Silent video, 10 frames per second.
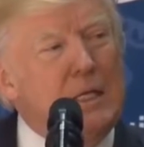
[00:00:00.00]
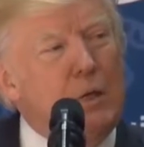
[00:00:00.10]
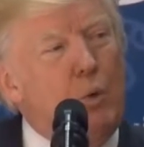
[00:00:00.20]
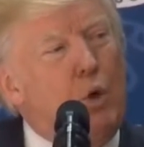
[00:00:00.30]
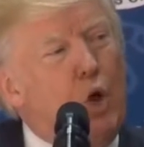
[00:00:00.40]

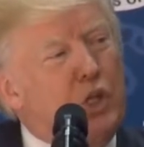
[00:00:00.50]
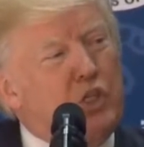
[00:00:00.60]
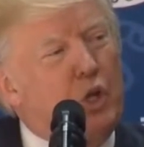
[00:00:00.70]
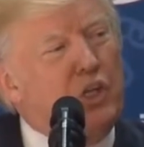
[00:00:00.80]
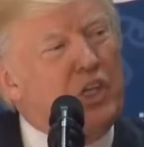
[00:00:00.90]
We're
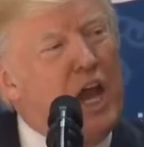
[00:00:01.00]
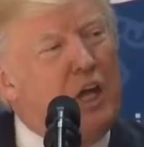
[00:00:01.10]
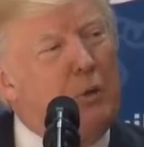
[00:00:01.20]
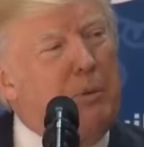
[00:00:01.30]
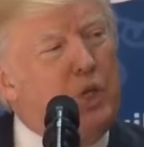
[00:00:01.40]
also
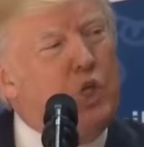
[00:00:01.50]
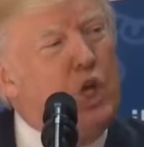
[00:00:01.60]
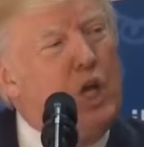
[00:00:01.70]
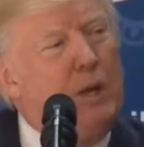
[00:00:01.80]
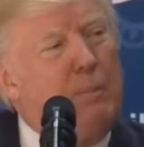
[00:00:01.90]
excited to be
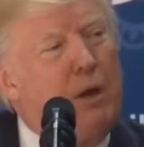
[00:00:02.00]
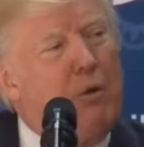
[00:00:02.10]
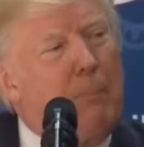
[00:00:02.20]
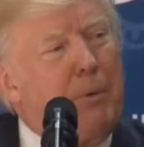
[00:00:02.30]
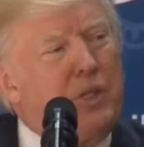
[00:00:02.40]
joined by
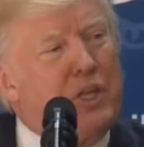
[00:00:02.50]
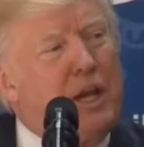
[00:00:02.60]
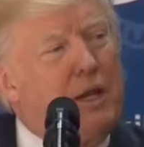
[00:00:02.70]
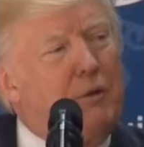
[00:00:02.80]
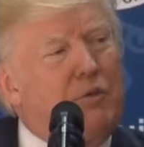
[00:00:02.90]

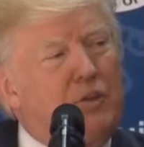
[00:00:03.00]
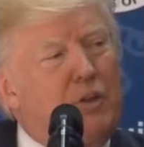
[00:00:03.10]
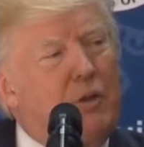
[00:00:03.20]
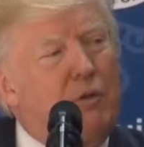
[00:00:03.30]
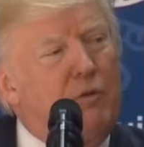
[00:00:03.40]
representatives
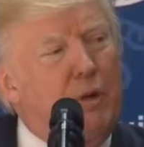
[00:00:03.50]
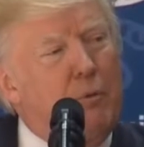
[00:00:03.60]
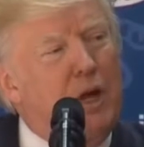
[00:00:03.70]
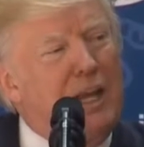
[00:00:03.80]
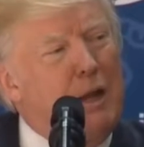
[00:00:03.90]
from
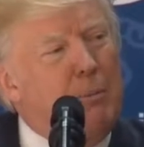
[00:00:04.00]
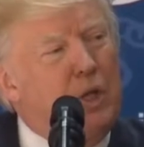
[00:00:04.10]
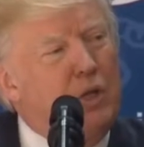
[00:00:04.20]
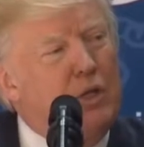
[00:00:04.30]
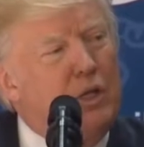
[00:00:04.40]
our labor
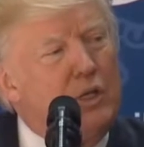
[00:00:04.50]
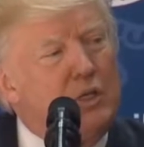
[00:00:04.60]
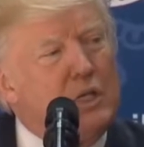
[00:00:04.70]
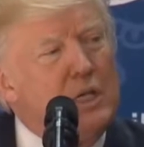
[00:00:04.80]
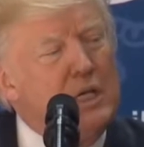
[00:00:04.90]

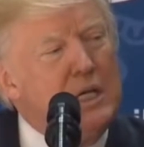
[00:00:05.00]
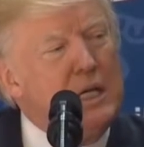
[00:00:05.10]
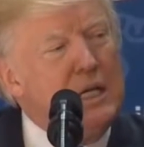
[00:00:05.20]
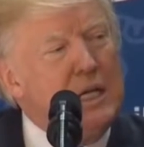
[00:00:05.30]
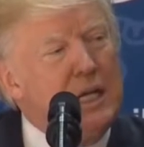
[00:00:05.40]
unions,
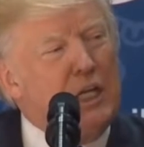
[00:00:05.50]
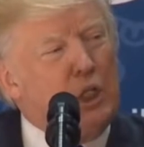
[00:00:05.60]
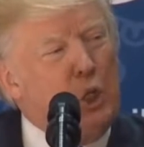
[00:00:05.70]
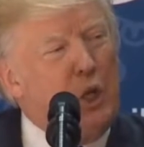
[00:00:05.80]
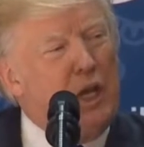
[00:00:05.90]

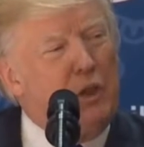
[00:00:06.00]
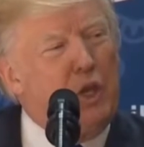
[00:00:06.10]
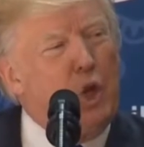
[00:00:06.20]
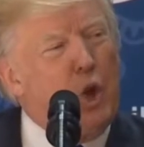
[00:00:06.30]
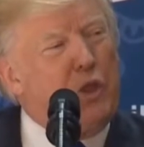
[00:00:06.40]
including the
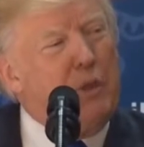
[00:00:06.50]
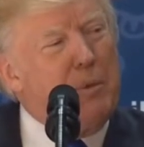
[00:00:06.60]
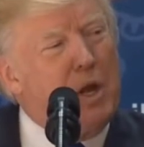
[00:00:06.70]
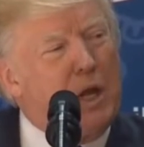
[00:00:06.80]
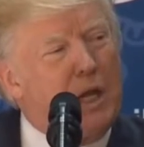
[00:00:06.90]
North
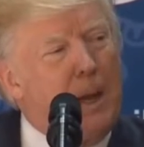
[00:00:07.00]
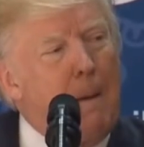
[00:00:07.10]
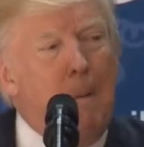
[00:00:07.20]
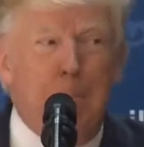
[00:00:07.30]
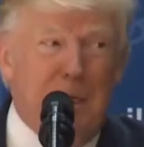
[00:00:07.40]

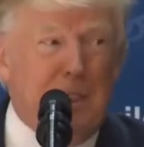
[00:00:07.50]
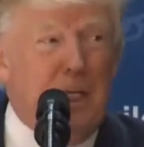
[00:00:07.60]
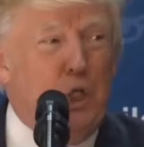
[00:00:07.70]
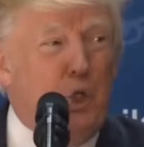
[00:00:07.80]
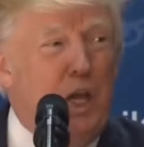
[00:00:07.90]
American
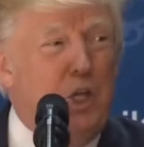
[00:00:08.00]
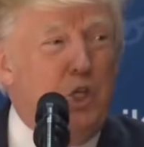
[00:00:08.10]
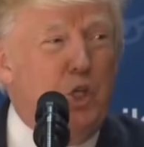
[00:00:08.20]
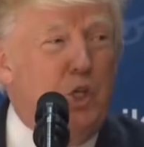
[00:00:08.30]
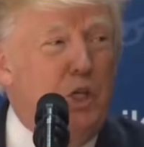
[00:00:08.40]
Building
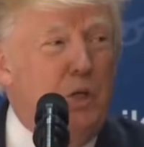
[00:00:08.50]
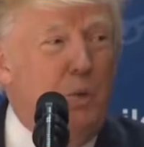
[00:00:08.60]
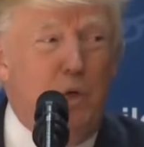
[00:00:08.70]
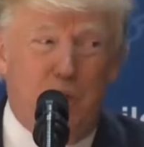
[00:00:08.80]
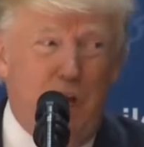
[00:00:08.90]
Trades Union,
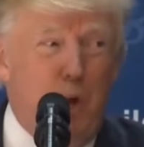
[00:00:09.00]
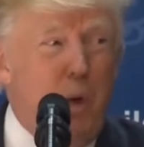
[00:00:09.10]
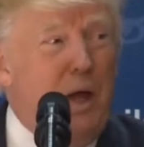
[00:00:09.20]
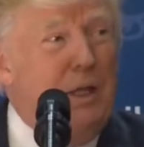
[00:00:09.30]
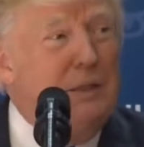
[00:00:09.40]
which I know
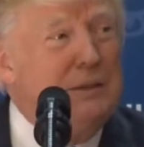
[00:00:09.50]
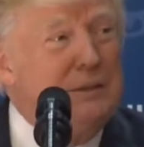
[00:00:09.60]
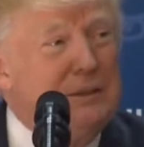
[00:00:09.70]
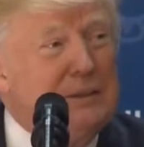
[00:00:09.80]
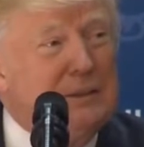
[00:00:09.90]
well,
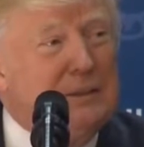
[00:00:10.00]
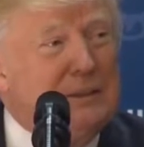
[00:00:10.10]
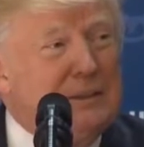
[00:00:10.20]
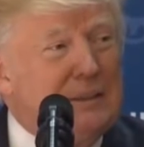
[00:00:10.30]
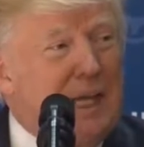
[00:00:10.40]

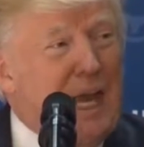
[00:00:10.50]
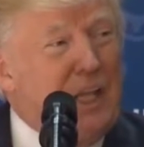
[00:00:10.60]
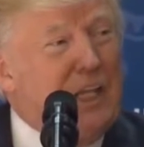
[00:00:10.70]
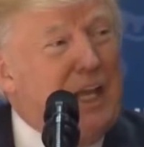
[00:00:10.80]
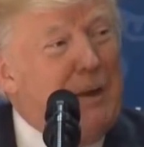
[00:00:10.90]
and
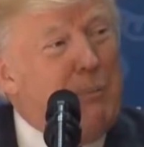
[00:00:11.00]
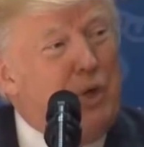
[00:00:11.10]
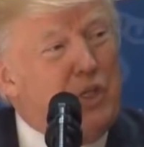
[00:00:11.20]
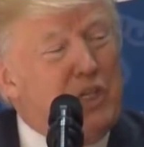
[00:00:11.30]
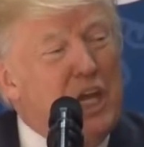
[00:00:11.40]
the
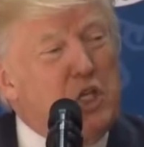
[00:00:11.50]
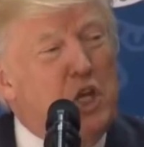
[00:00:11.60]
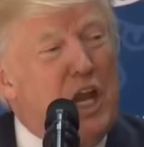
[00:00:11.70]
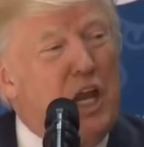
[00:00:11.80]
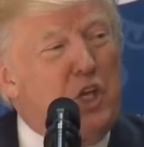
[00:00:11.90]
Laborers
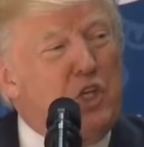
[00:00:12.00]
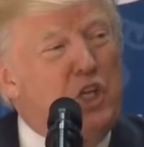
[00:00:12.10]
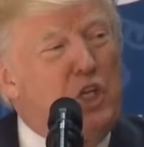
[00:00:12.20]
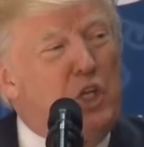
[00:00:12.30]
International